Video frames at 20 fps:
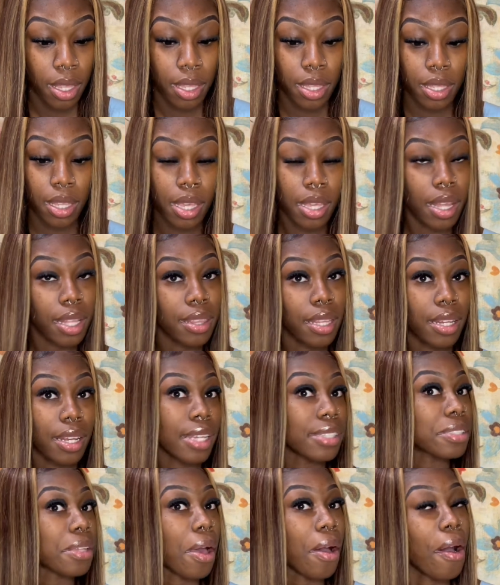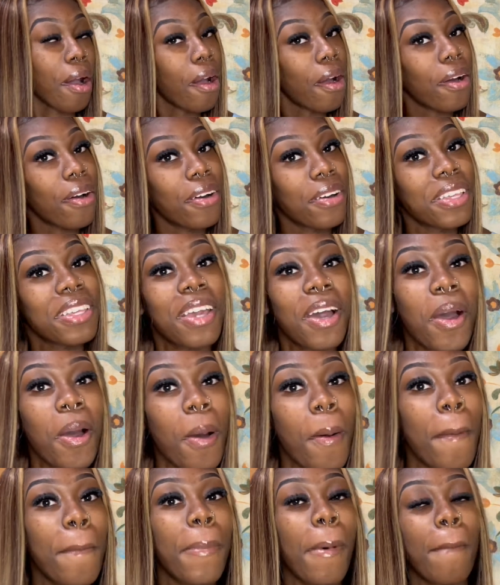Yeah, I think that's all,
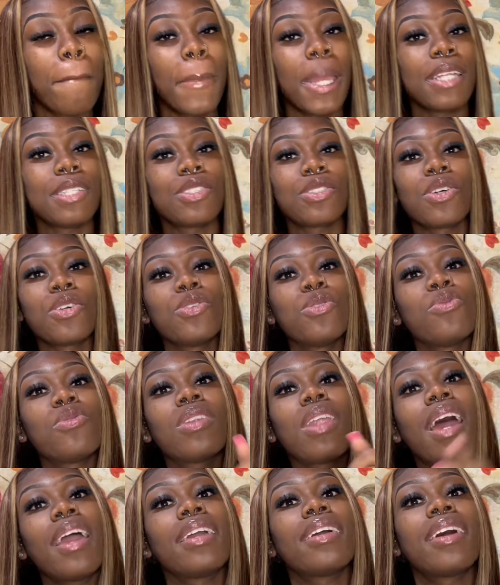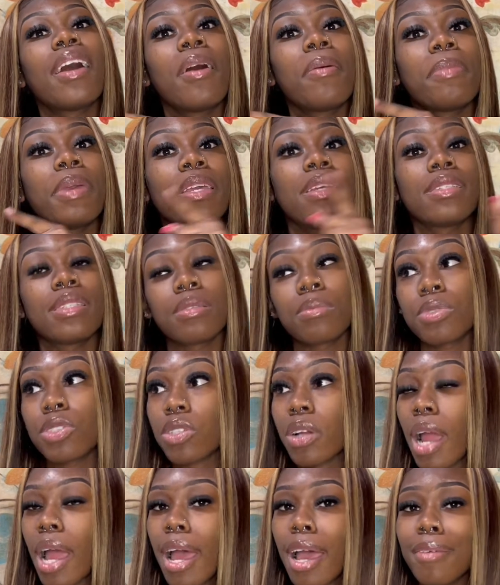y'all. But make sure you like, comment, and
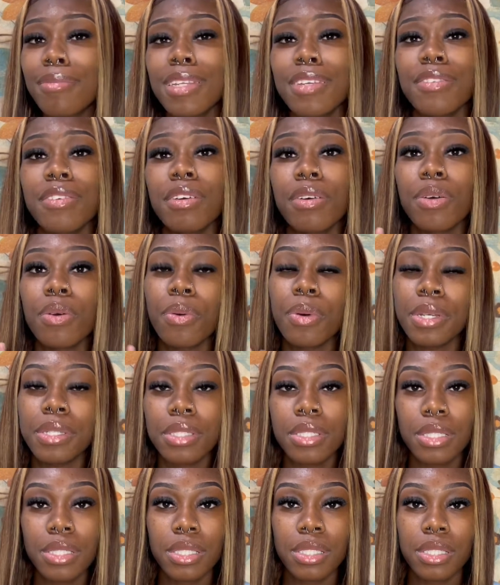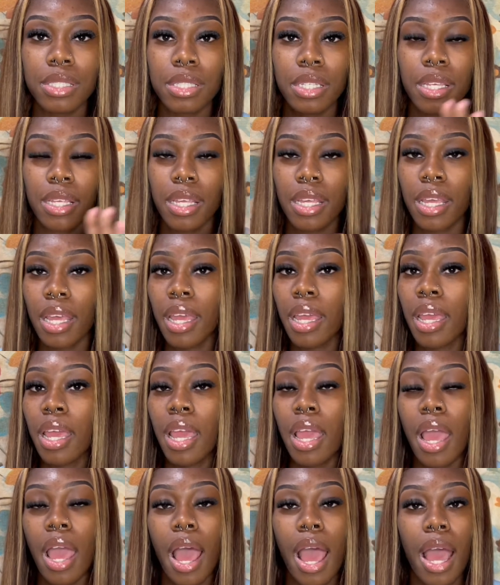subscribe. Leave your questions.
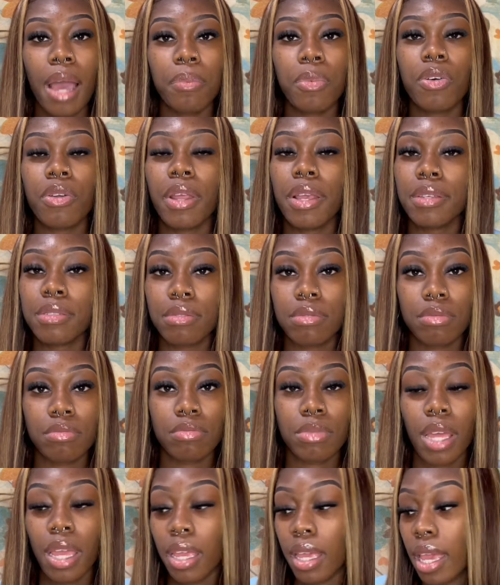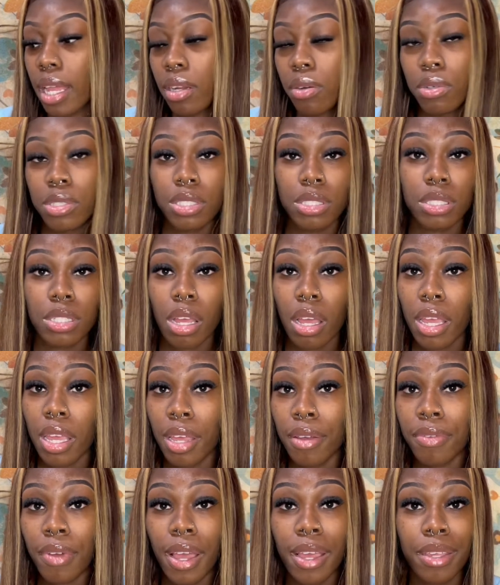I'm gonna answer them. Like, any questions y'all
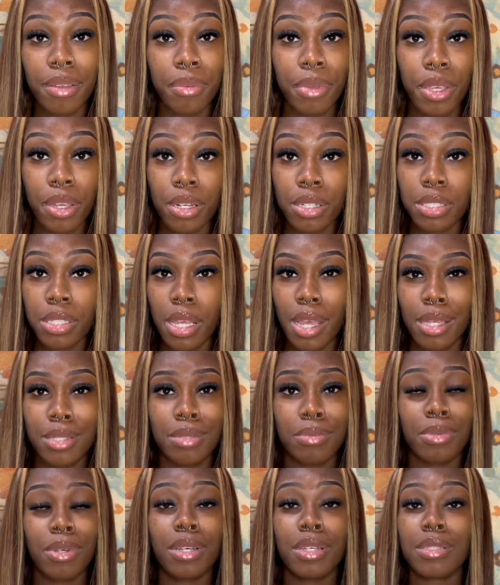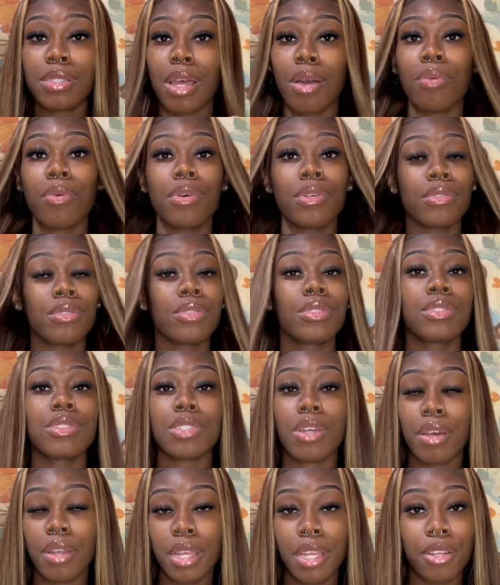have, I am here to answer, because I want
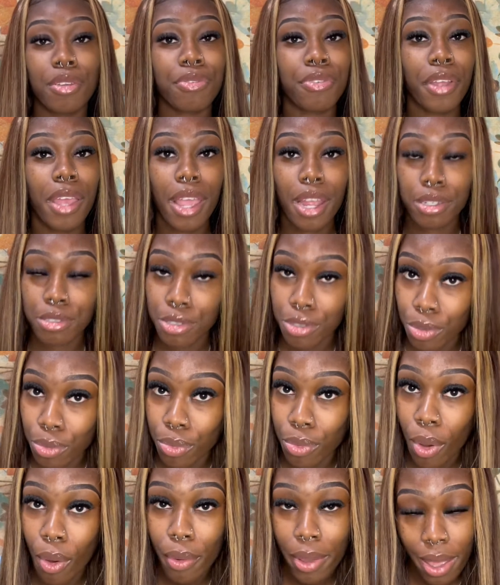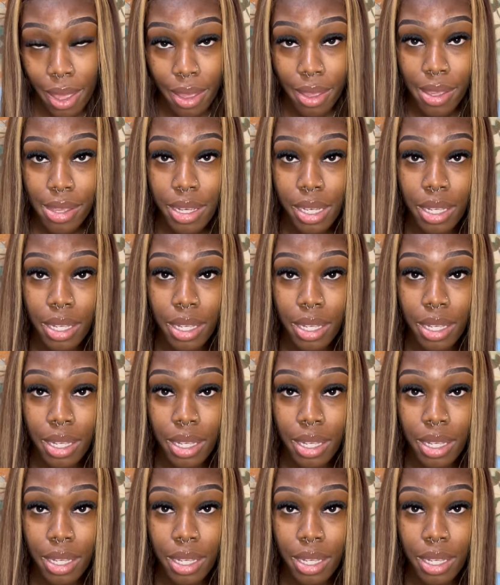y'all to get the free hair too, okay?